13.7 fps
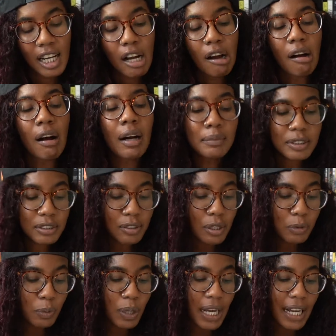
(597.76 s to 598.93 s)
Arms
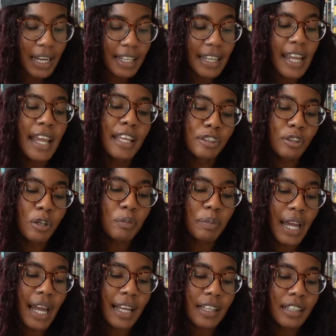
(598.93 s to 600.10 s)
thrown wide, head thrown
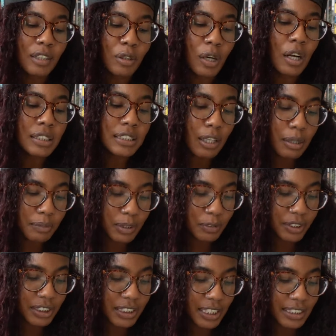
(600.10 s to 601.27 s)
back, cross arms over
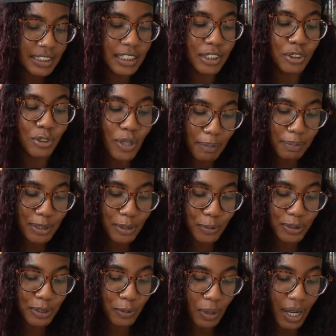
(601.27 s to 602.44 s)
chest, then drop into a
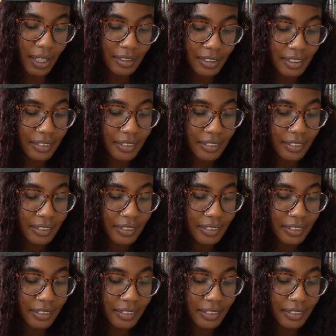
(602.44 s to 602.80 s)
squat.